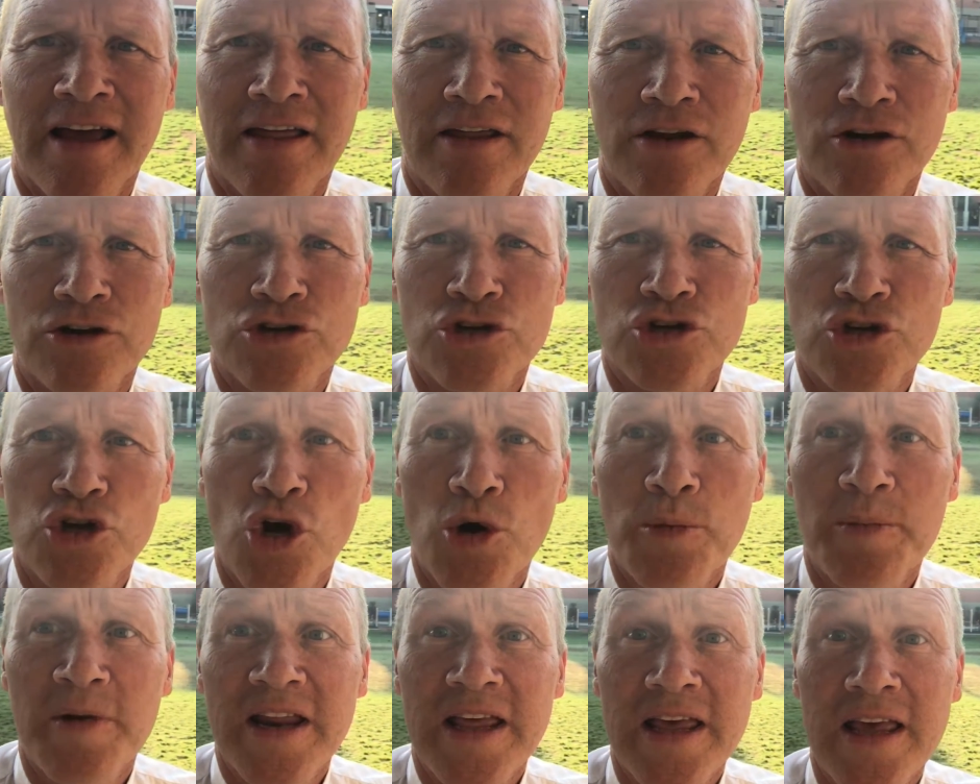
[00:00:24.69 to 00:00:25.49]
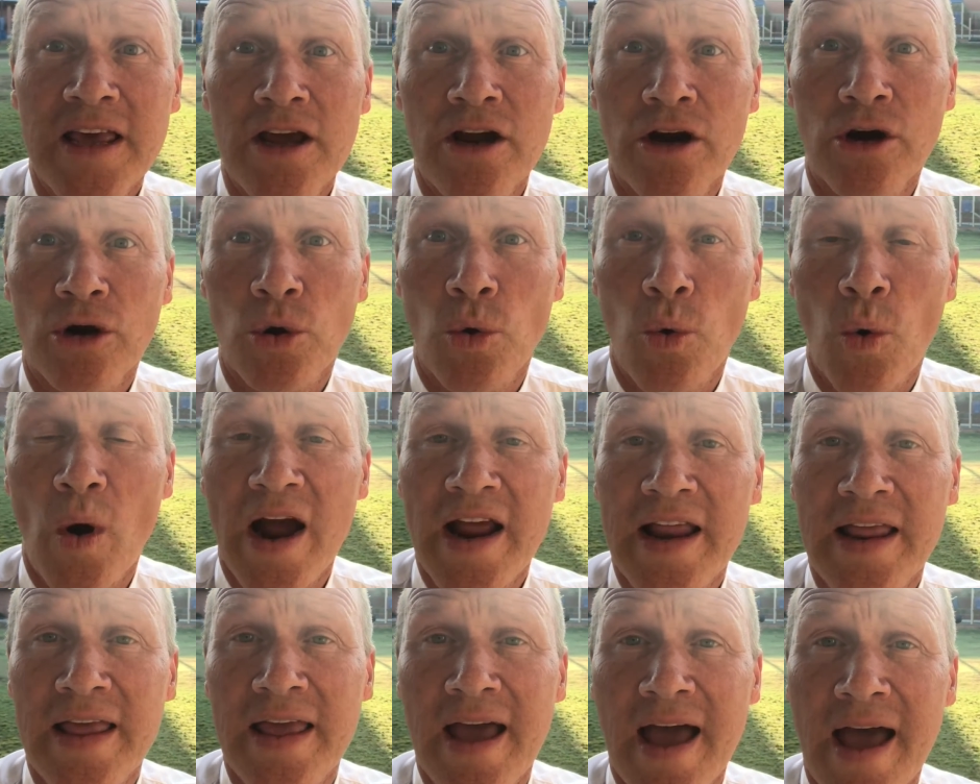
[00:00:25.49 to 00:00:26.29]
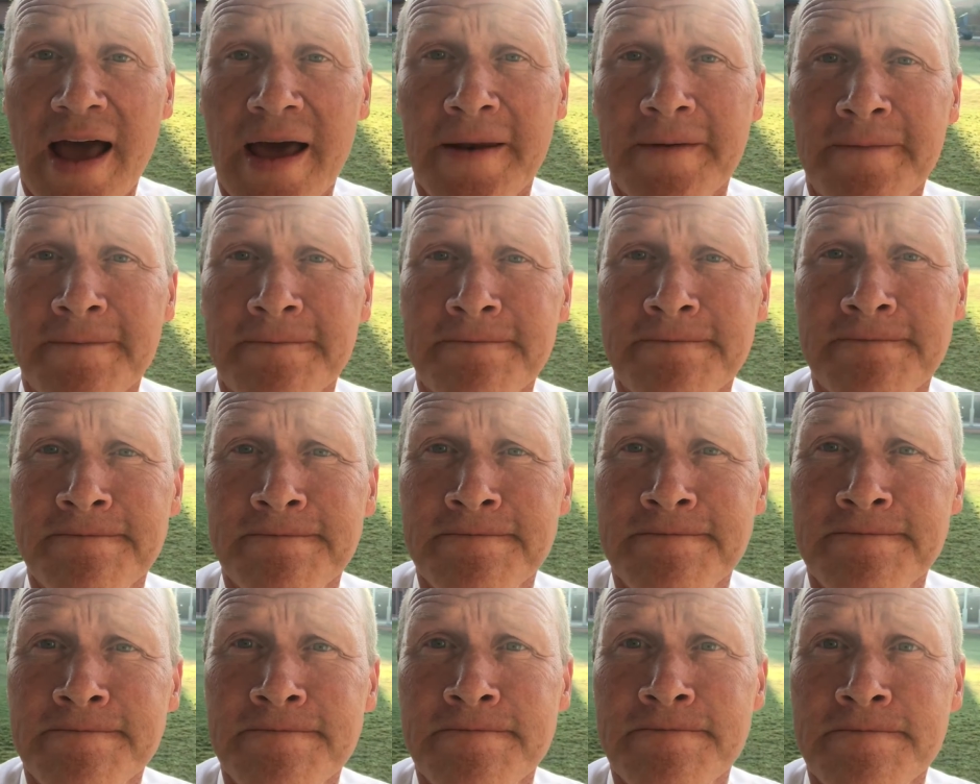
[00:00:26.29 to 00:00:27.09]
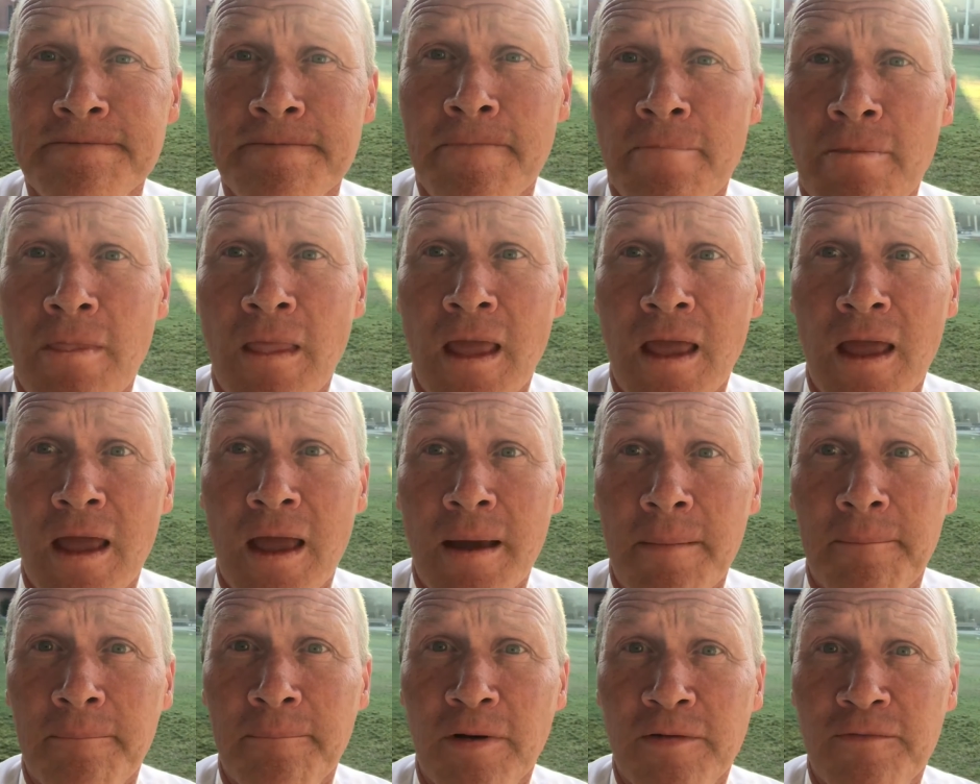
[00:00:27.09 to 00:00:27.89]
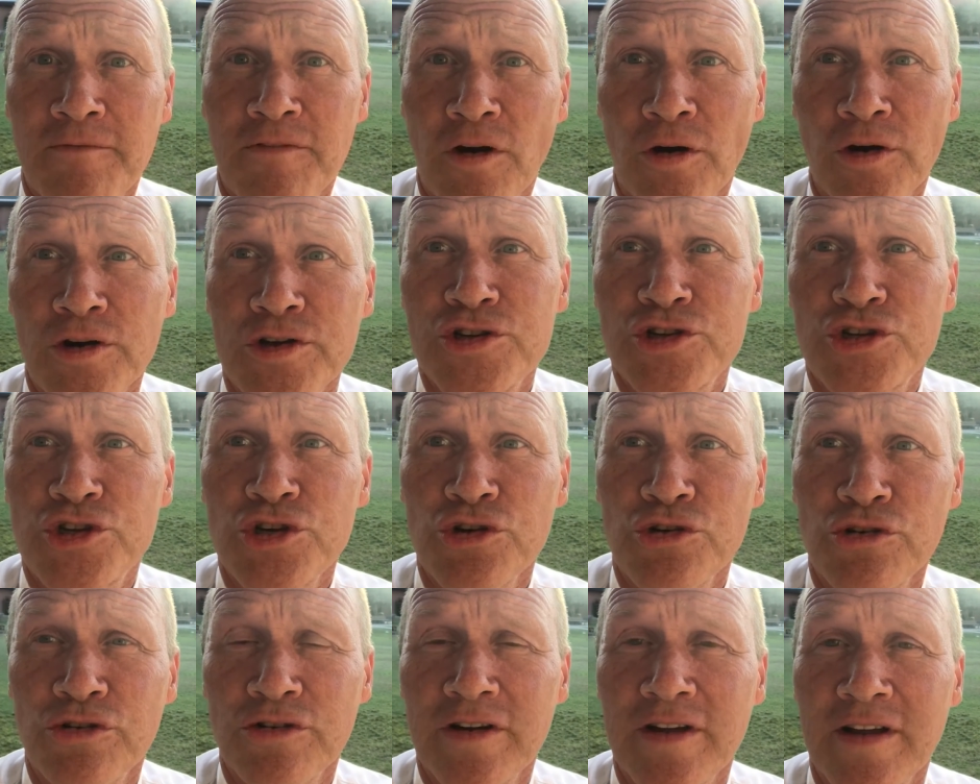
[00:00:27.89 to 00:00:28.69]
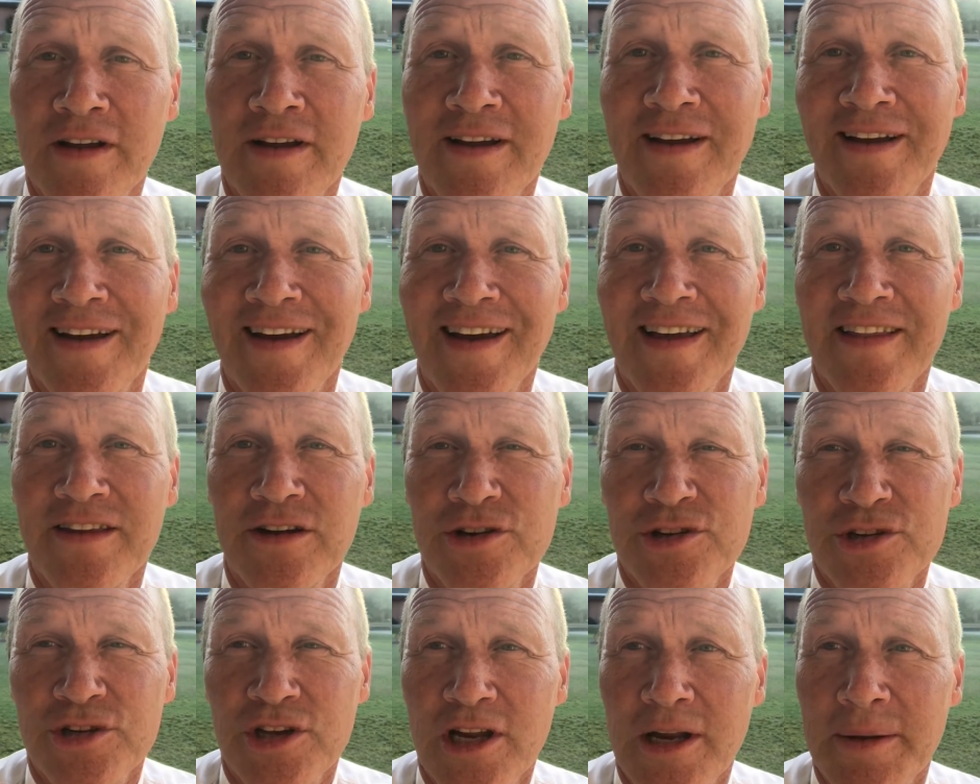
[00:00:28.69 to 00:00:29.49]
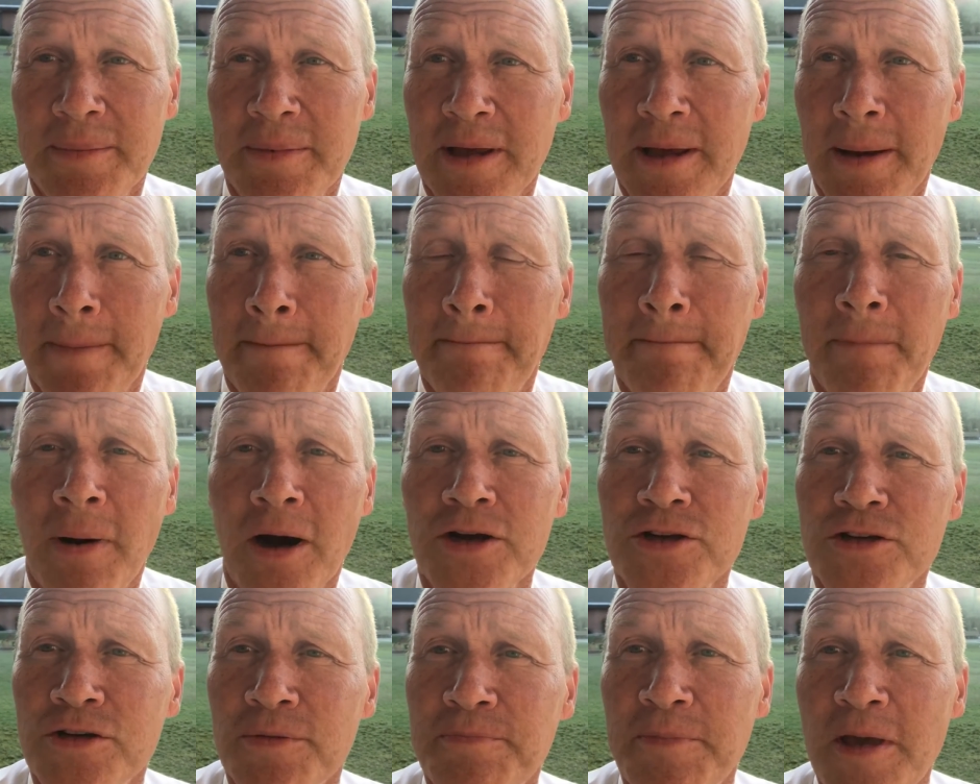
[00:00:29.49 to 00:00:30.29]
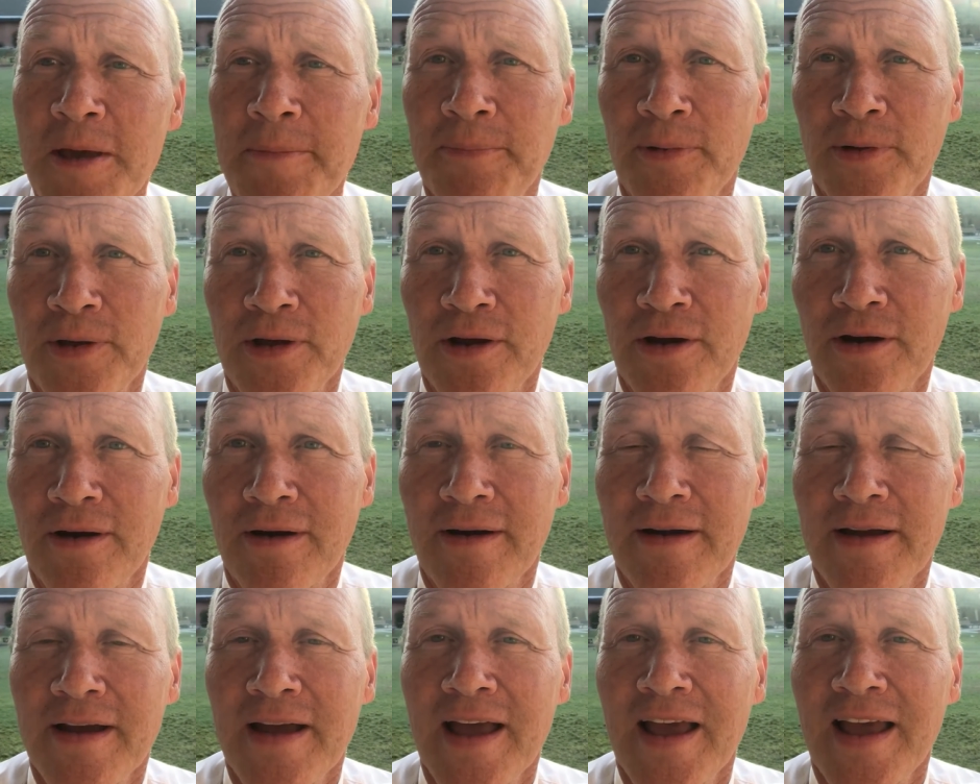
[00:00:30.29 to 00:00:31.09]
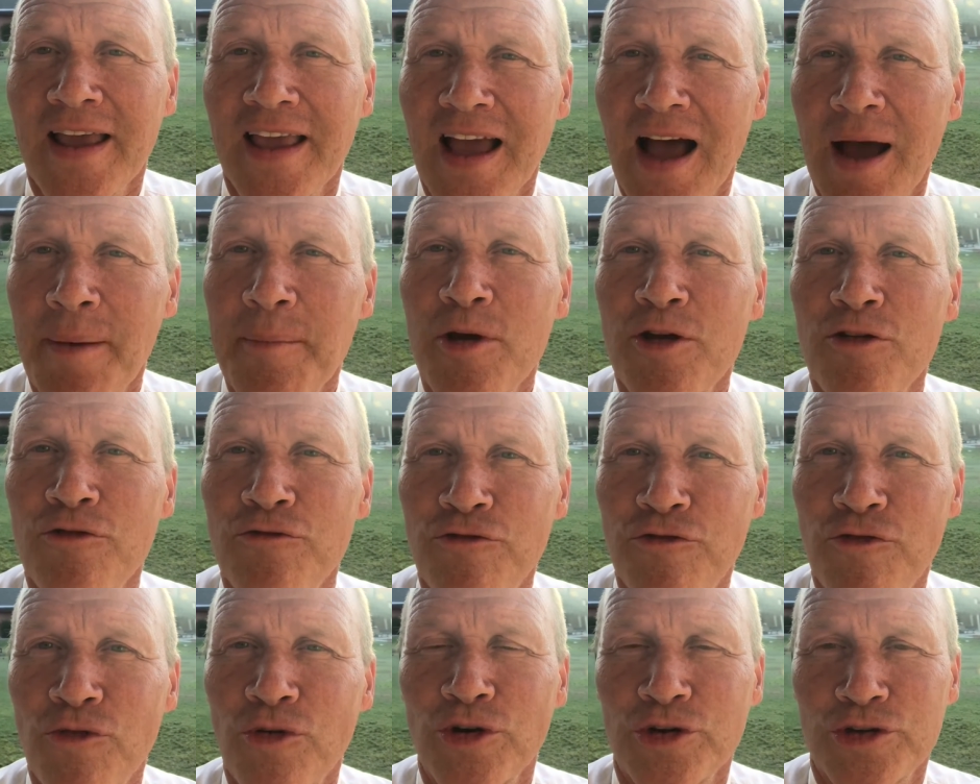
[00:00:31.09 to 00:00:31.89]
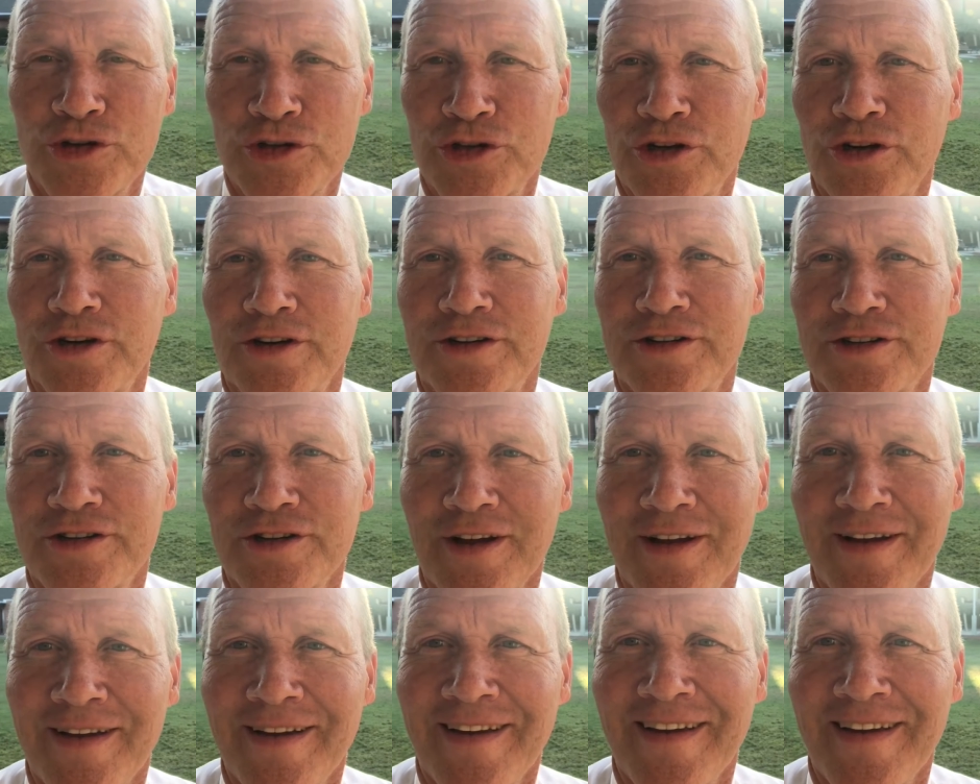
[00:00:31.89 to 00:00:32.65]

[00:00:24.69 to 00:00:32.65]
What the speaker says: There's nobody here quite yet, but very soon there's going to be a bunch of people here coming for church.